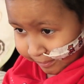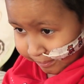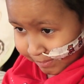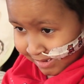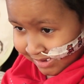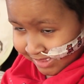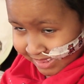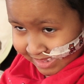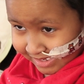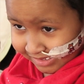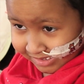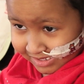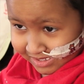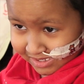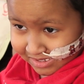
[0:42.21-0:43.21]
But
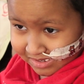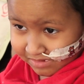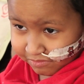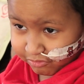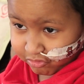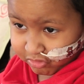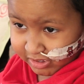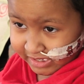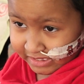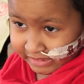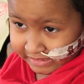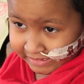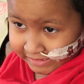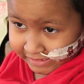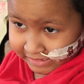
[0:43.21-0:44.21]
the good
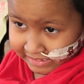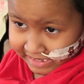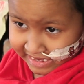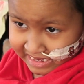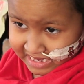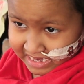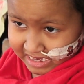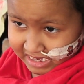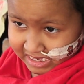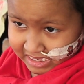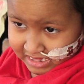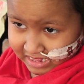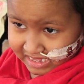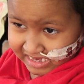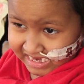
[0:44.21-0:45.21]
thing
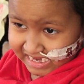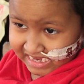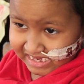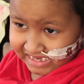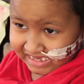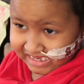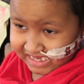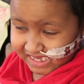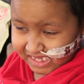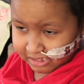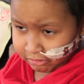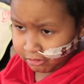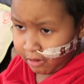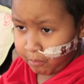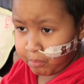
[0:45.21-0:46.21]
is
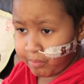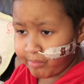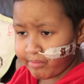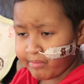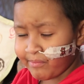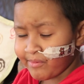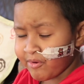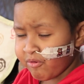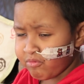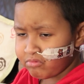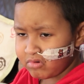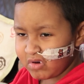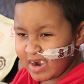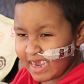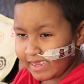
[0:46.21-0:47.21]
the
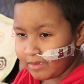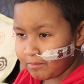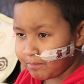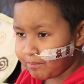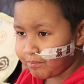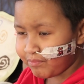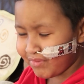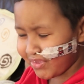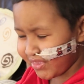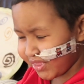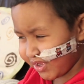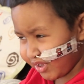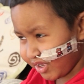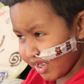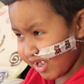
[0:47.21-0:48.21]
brain
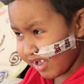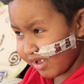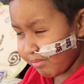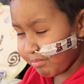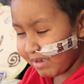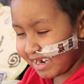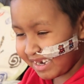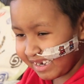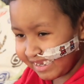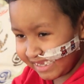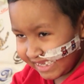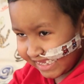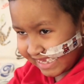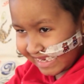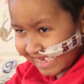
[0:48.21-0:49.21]
tumour
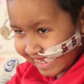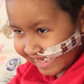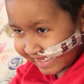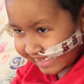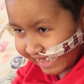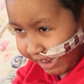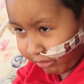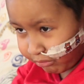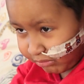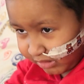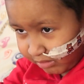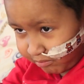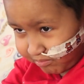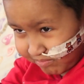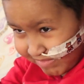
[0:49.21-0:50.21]
is out
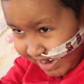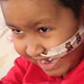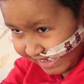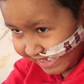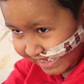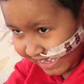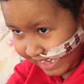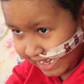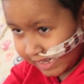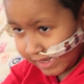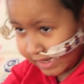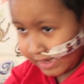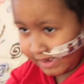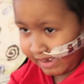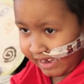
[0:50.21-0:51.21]
of my
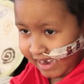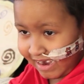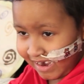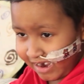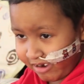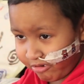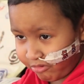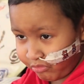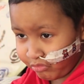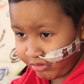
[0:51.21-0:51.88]
head now.